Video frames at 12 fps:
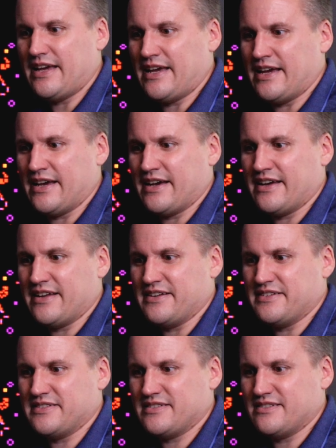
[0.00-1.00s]

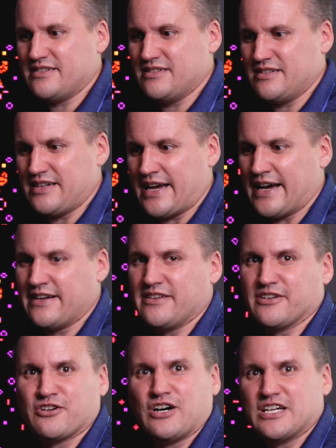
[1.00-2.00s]
and add
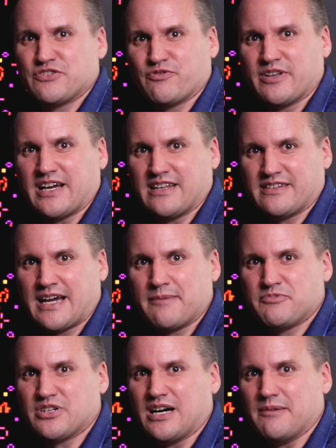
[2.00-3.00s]
in the cost for that
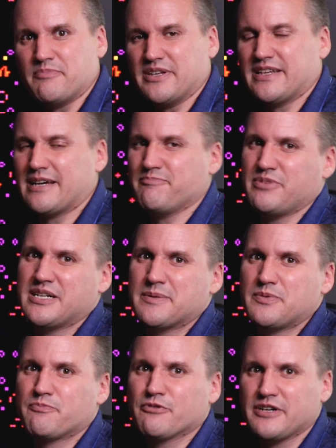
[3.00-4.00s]
laptop, and that
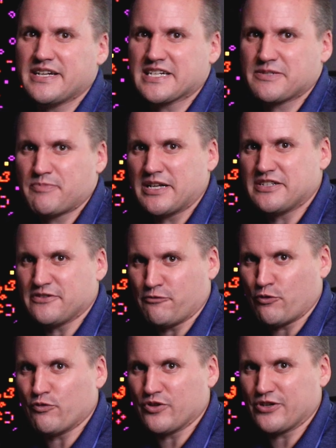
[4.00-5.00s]
becomes pretty
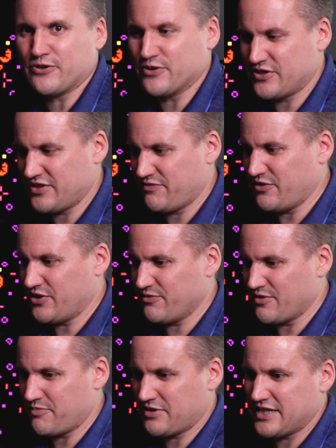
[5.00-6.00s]
expensive over the course if you're
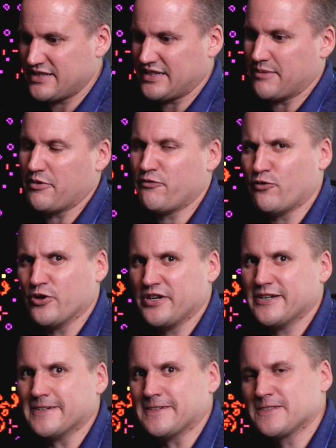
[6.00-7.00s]
replacing every 4
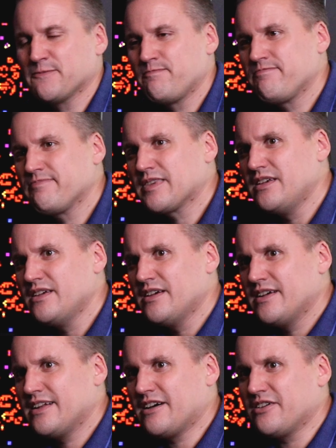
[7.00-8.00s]
years.
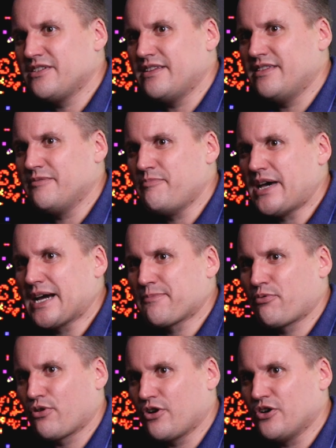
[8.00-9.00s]
Now, the
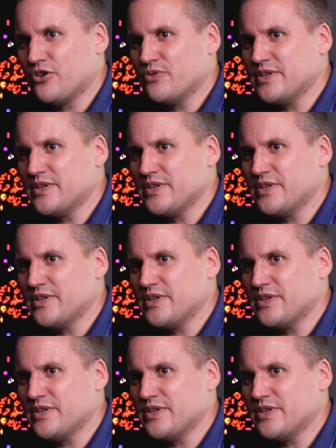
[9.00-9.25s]
Mac Pro